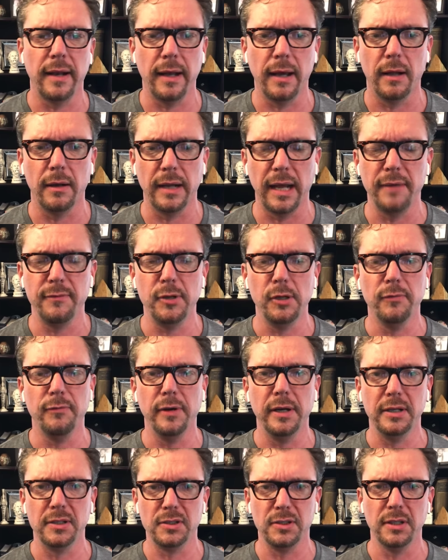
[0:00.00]
that out after you
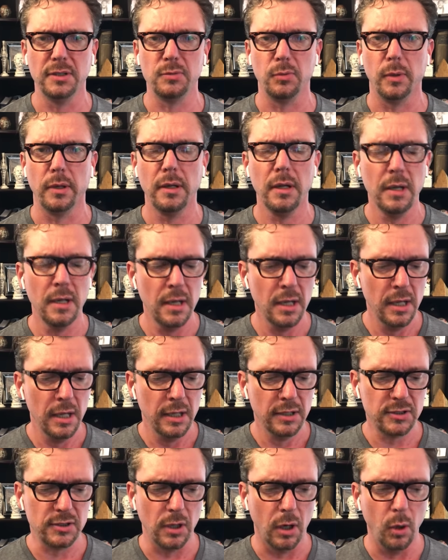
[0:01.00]
finish this one.
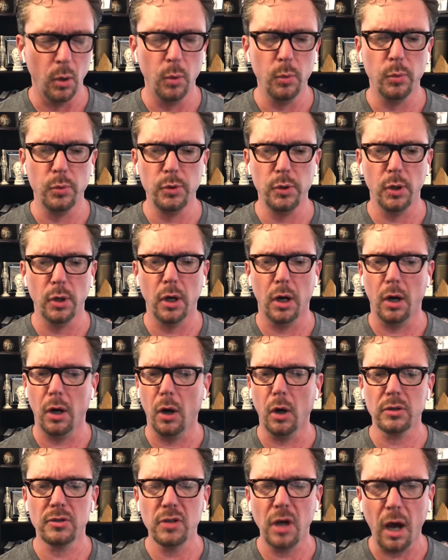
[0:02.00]
So
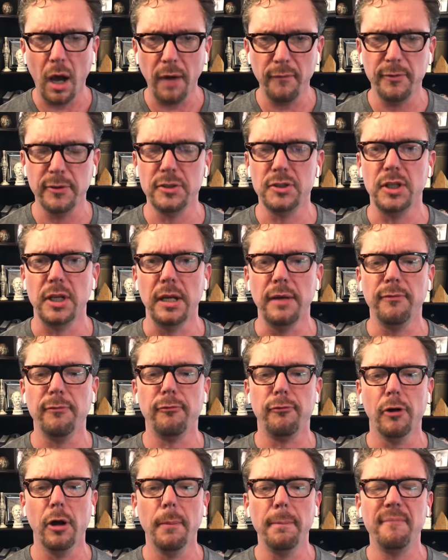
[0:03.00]
autophagy
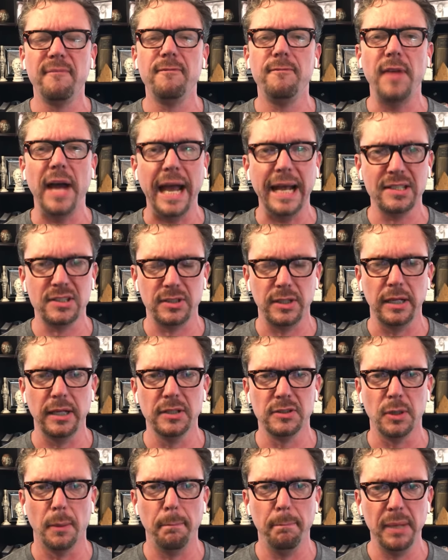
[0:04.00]
from fasting
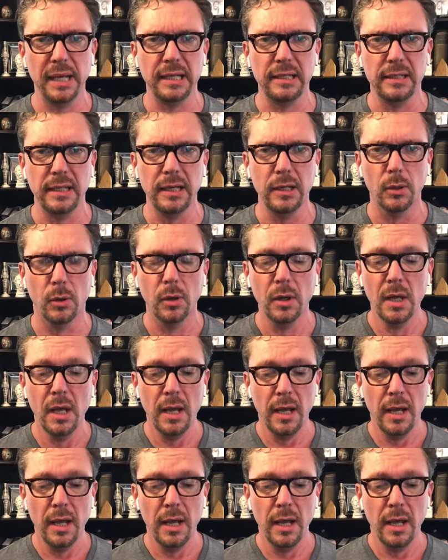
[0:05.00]
is a big deal.